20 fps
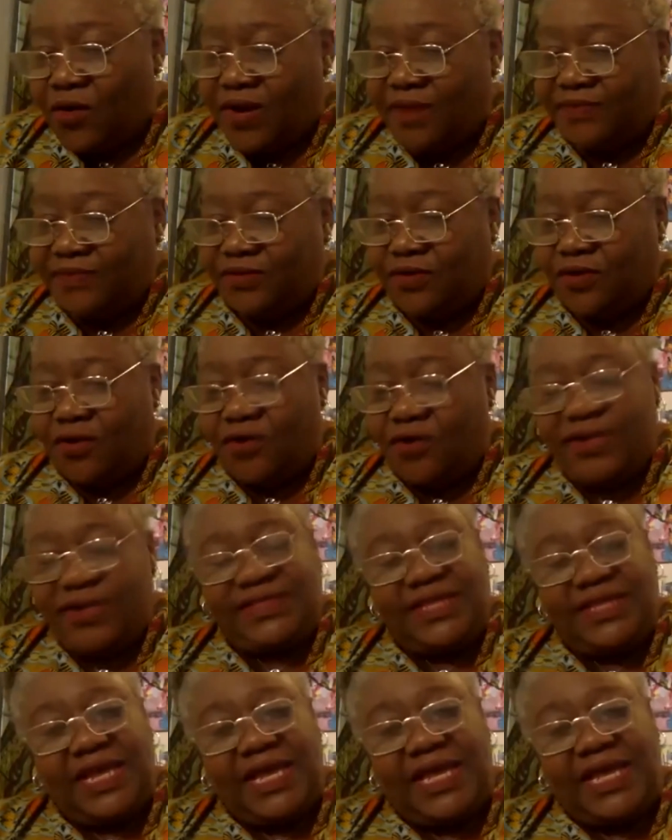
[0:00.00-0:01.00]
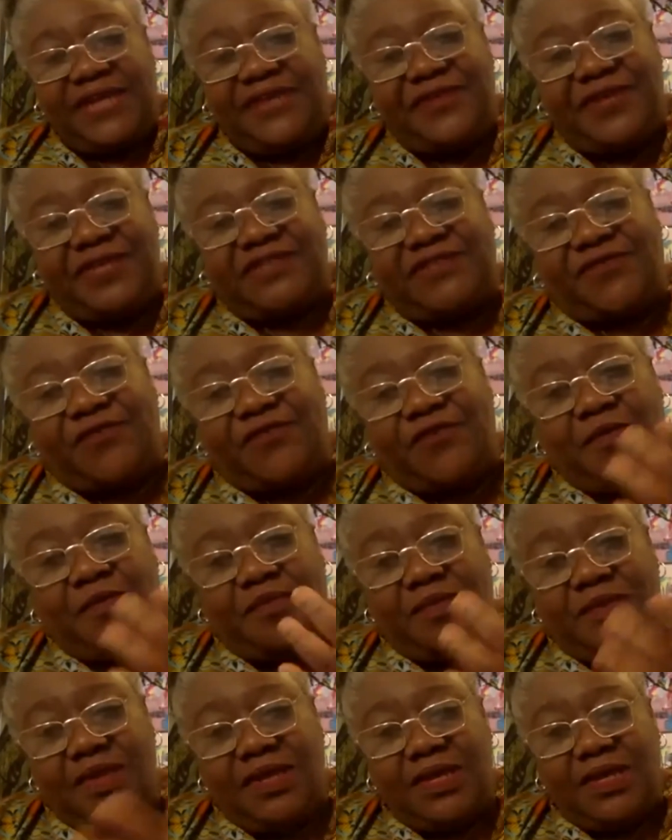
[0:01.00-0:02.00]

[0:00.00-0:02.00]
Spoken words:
cryptocurrency can transform